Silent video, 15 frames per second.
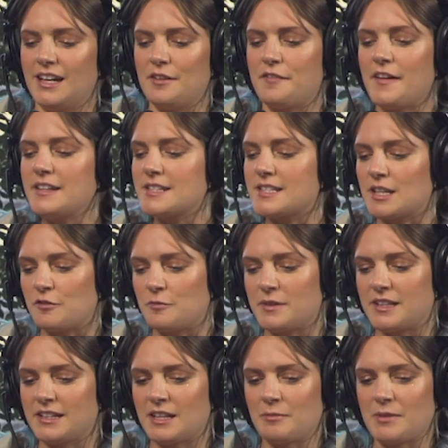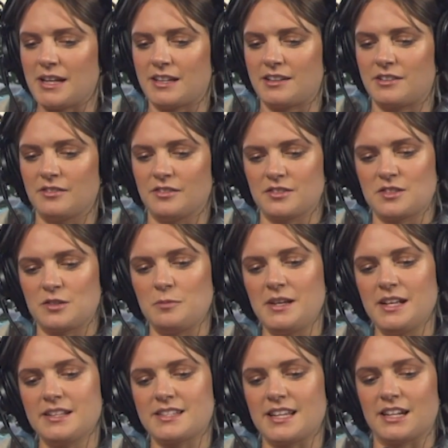offensive, but then I'm like, to
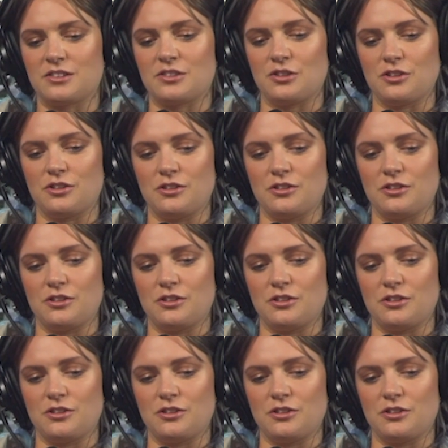me it's like